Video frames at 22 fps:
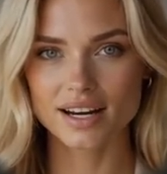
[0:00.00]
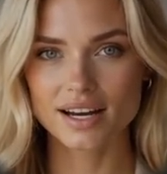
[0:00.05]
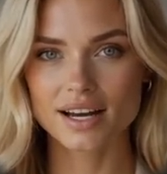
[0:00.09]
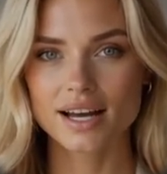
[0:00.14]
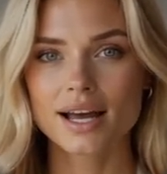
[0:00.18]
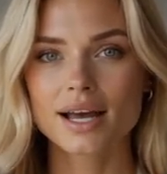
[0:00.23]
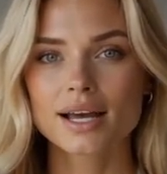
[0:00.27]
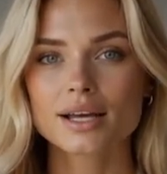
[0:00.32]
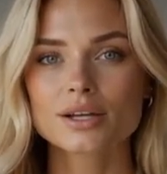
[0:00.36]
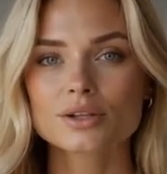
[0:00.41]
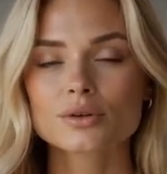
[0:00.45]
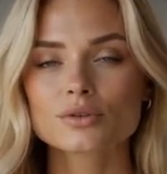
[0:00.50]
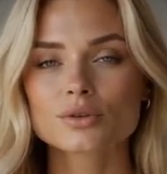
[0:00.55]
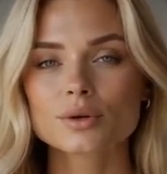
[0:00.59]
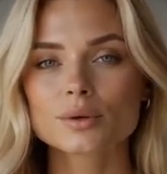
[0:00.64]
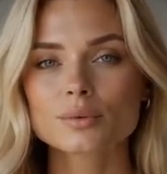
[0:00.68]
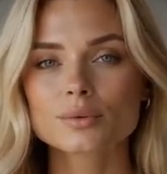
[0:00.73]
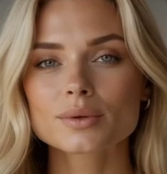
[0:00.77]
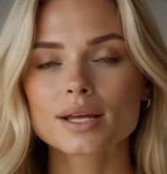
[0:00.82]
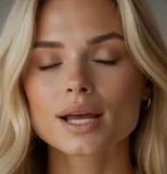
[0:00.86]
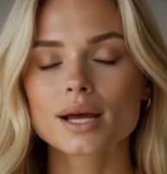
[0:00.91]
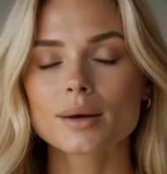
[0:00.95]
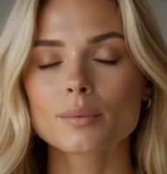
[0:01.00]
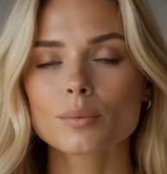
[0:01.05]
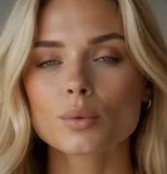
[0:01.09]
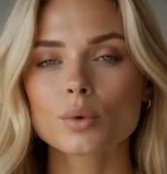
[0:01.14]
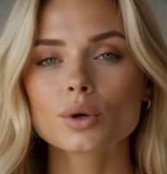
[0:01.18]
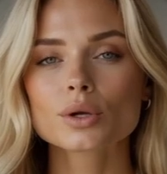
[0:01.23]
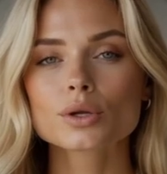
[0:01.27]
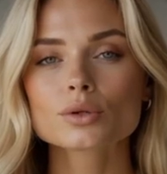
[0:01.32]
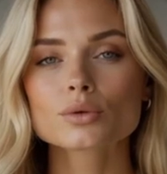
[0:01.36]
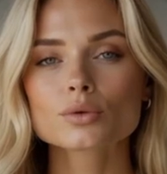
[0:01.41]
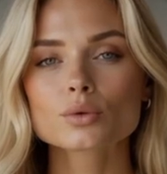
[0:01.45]
and from that
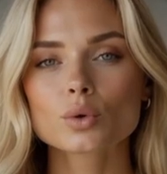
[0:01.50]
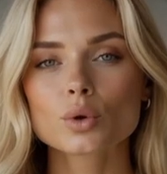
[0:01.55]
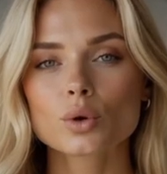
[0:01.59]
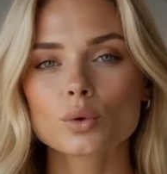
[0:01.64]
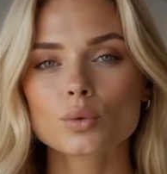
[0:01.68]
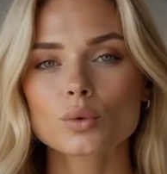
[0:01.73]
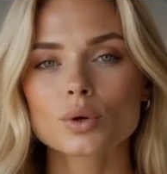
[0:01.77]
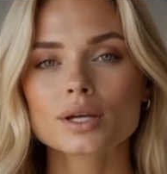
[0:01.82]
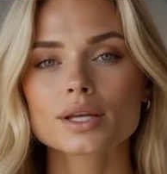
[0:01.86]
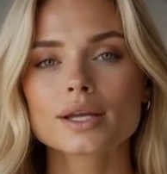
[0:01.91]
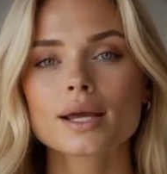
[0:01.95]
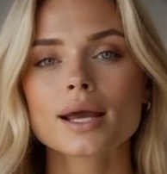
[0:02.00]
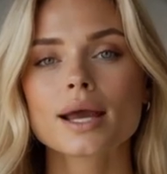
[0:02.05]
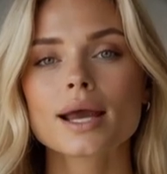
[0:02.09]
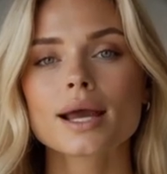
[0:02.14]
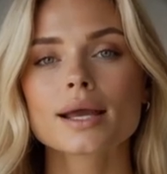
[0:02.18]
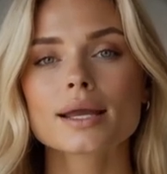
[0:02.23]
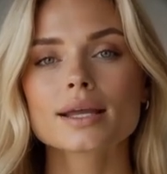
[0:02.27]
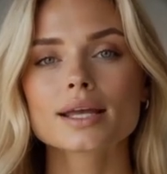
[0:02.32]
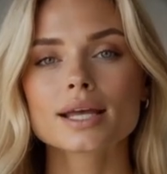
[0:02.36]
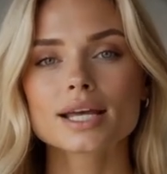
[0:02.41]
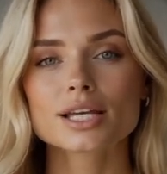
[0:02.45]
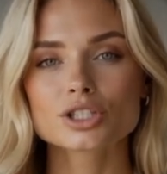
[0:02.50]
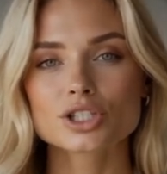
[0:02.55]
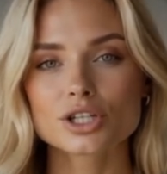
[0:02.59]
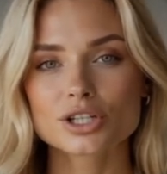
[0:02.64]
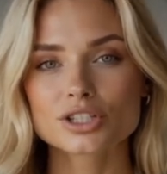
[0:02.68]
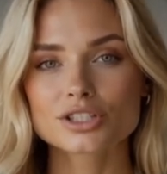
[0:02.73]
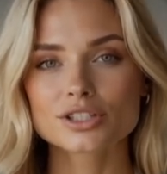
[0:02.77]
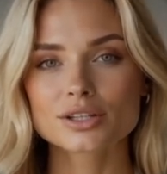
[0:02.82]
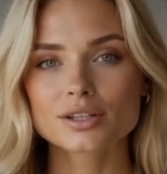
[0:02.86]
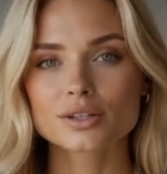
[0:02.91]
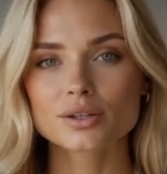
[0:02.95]
point forward, they
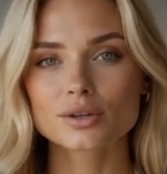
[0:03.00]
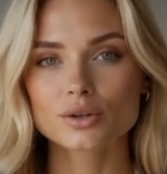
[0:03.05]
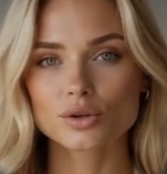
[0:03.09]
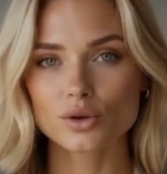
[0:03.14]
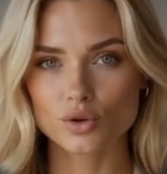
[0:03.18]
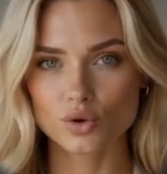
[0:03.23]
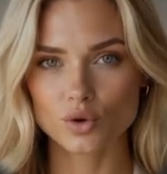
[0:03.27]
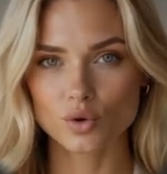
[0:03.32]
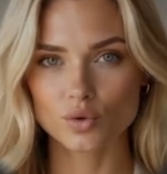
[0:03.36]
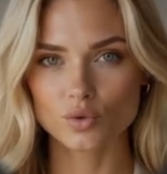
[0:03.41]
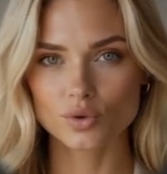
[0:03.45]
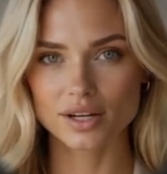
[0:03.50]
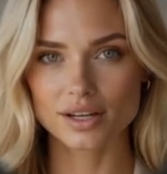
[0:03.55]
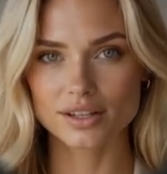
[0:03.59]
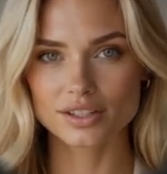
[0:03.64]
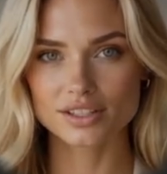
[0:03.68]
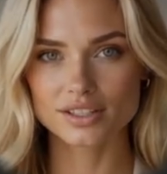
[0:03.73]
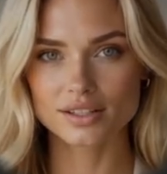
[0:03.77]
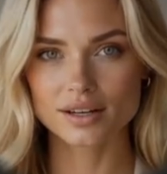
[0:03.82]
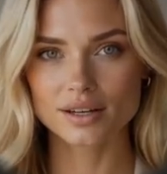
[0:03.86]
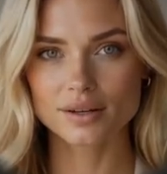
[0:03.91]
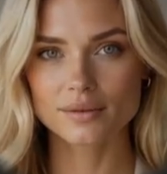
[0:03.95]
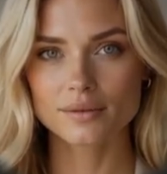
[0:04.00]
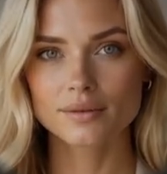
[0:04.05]
just know it.